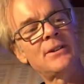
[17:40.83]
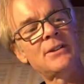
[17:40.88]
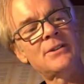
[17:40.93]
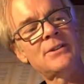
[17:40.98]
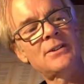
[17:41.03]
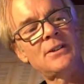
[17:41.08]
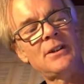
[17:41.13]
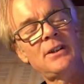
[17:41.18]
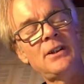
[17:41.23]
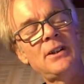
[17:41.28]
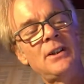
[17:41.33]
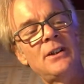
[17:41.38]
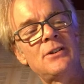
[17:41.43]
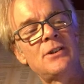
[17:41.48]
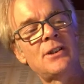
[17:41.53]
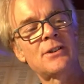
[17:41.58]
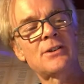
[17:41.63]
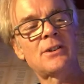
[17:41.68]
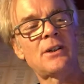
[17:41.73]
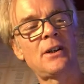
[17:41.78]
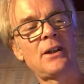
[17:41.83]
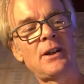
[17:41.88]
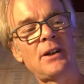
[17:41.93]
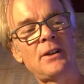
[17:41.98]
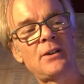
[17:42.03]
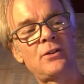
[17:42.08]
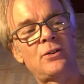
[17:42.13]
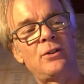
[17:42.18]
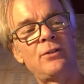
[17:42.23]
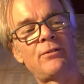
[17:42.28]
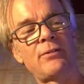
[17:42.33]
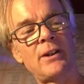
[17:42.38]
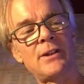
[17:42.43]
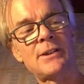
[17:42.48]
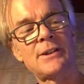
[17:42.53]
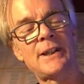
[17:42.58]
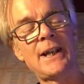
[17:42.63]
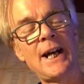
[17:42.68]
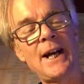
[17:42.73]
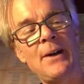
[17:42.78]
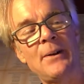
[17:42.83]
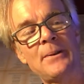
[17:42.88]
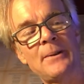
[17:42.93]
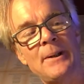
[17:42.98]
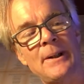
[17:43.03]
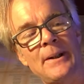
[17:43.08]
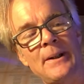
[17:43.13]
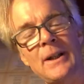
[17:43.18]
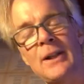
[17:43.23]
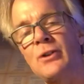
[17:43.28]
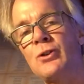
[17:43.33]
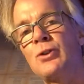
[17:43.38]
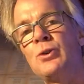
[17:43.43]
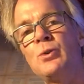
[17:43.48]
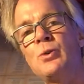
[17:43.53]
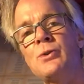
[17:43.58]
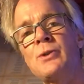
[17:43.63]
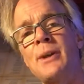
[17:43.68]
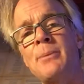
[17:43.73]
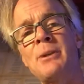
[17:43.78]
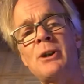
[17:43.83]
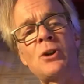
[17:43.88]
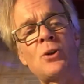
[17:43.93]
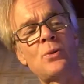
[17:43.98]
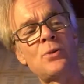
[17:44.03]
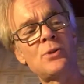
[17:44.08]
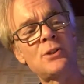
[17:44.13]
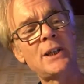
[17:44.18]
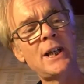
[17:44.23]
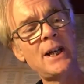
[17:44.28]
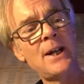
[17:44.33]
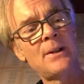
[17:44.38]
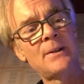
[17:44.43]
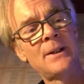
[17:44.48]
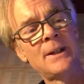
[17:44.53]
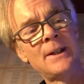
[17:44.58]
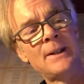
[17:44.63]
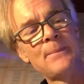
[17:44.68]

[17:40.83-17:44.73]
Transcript: It's just 2 frets down, 2 semitones down.